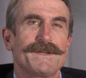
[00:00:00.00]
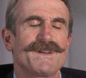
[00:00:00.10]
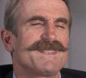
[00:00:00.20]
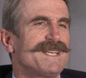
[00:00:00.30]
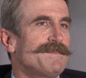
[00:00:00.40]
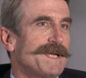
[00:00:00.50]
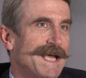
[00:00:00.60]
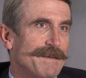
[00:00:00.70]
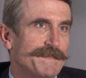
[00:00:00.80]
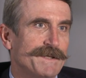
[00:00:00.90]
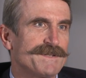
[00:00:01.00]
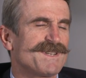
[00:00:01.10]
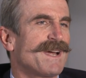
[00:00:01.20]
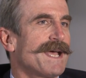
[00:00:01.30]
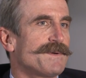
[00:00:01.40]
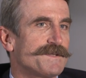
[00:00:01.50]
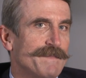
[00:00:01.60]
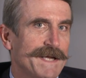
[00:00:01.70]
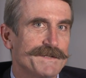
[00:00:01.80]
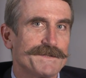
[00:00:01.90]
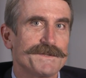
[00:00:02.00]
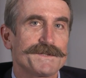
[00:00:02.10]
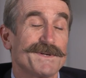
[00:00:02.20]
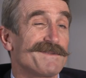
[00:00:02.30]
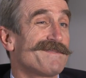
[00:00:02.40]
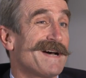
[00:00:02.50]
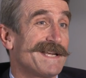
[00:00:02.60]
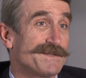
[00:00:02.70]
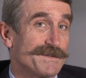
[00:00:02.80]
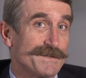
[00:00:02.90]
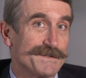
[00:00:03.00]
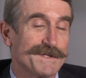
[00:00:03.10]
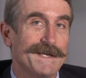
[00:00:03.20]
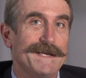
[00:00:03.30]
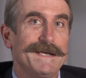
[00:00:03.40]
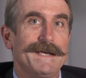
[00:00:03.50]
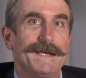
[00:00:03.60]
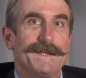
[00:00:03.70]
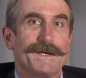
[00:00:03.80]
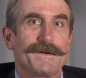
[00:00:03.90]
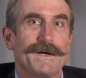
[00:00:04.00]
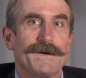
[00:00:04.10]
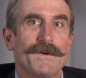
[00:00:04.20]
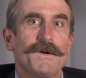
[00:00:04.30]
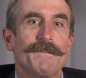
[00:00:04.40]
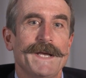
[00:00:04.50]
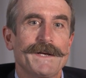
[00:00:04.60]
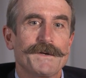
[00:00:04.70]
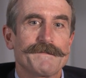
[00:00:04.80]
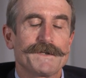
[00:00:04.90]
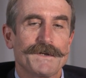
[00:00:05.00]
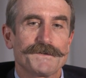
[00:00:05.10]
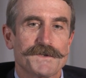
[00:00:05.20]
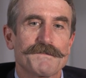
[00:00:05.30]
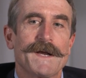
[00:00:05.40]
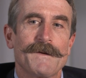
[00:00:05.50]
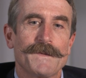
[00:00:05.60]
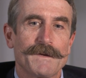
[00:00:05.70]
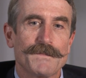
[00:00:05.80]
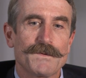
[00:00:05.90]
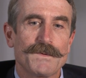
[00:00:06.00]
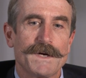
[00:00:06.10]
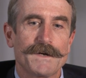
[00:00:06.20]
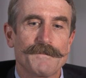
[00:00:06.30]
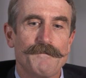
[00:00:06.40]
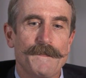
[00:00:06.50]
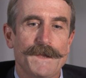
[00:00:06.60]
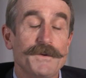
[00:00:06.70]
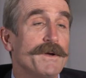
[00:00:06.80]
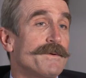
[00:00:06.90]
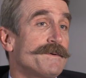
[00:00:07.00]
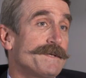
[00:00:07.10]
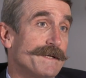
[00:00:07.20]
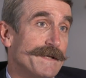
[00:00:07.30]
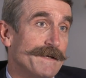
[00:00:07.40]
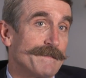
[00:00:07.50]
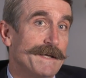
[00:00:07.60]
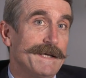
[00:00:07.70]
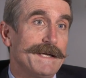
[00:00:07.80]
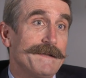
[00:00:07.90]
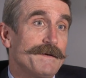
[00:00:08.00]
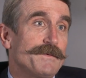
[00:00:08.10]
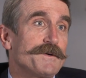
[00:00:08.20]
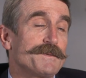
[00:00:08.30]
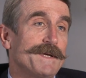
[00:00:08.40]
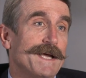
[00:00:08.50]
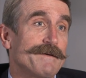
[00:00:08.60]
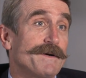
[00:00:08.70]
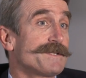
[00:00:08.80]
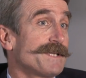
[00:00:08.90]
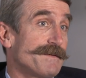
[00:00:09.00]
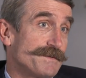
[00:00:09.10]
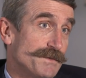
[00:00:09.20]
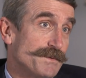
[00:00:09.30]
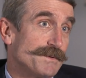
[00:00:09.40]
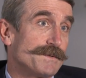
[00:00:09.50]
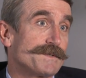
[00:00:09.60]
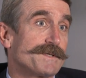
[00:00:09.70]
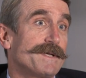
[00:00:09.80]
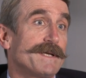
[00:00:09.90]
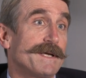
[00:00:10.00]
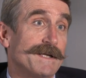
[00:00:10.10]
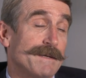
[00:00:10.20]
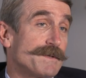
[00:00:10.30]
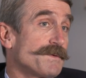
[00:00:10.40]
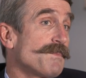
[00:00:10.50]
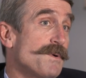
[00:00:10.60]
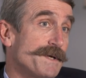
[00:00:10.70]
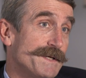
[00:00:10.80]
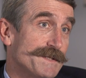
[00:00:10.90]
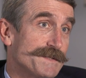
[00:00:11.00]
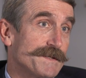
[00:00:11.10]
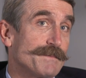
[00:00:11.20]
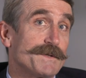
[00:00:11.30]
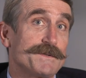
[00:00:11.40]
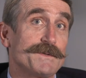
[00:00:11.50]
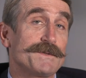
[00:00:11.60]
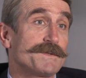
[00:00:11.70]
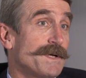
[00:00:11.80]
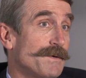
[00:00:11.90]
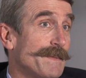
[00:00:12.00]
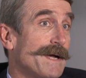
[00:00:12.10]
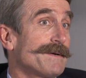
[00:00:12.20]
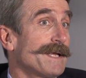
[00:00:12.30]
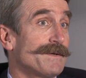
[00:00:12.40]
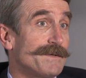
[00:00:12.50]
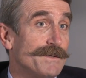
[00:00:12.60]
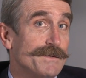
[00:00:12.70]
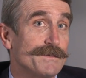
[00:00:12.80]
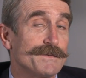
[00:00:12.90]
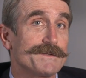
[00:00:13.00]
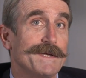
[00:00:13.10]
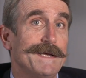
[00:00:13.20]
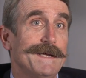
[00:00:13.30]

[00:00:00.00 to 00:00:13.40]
There are team captains, there are housemasters, they there are advisors, there are all manner of adults around them who are known to them. And then, of course, we have our Safe Schools anonymous reporting system, which students know about and use.